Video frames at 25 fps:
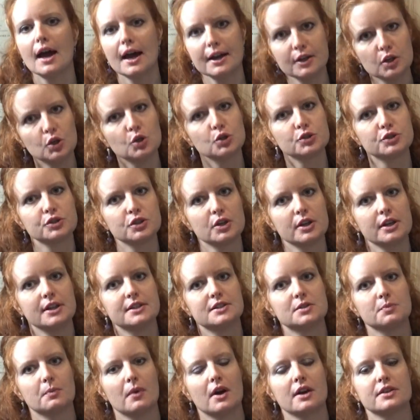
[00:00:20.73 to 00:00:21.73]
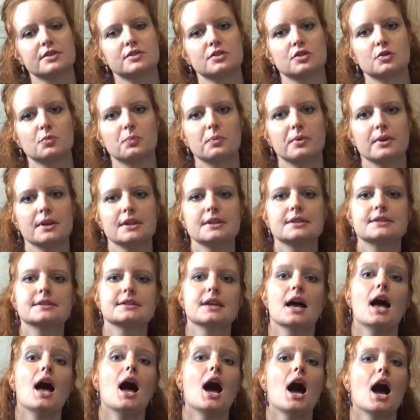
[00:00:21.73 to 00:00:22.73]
and also its masterpiece.